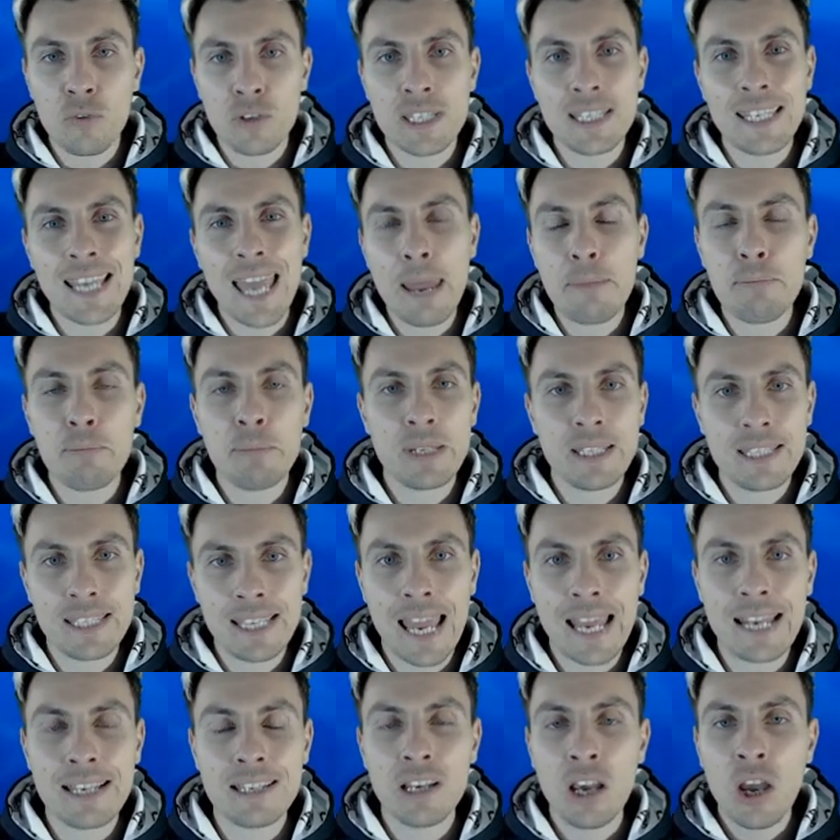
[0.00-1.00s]

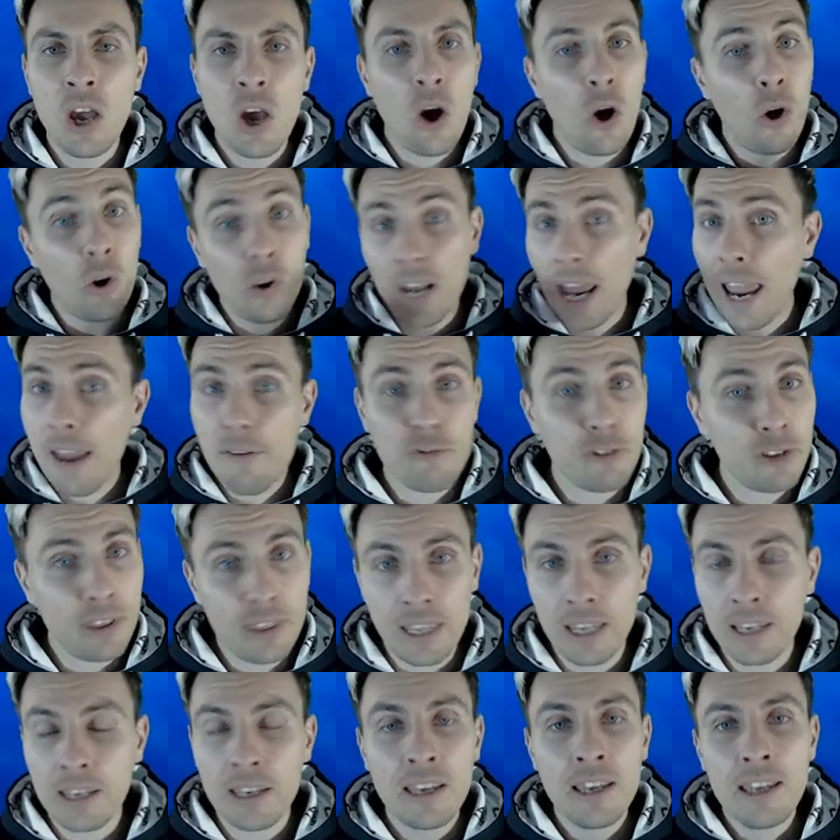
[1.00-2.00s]
10% on
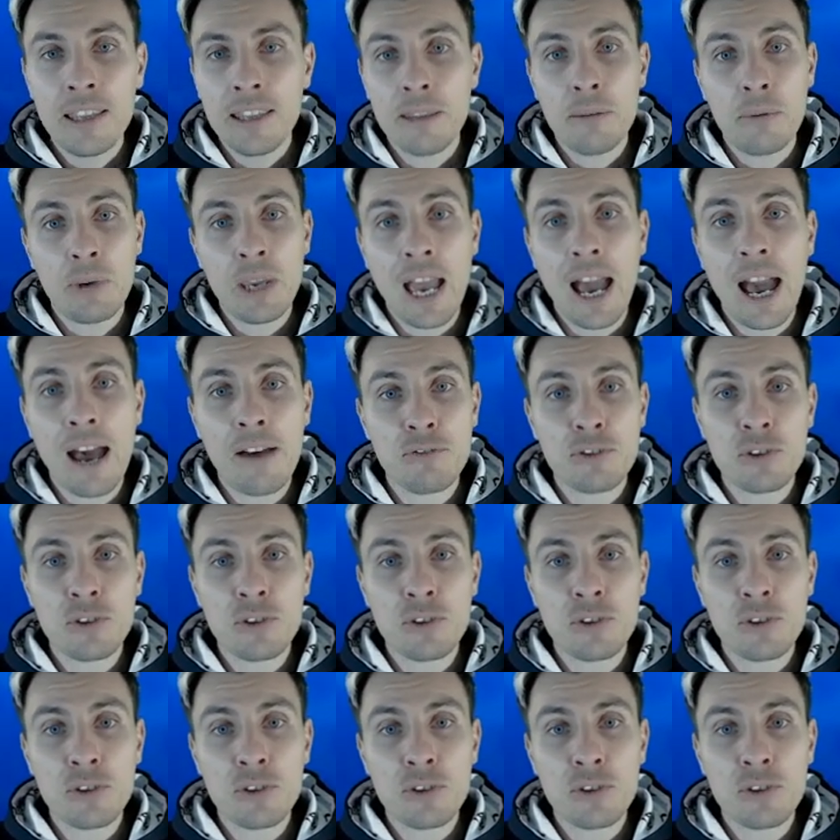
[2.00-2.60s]
everything that we have.